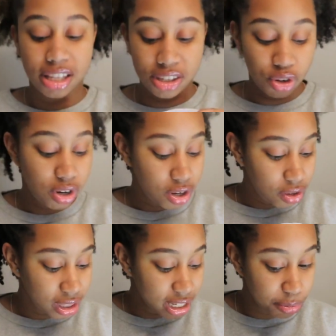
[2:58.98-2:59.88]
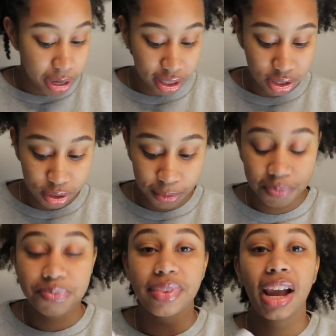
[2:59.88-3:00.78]
story on this bathing
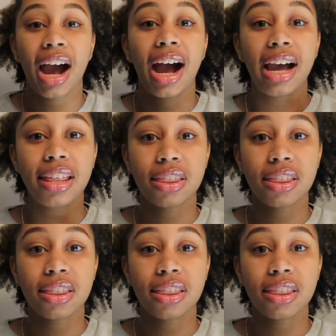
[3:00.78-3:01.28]
suit. I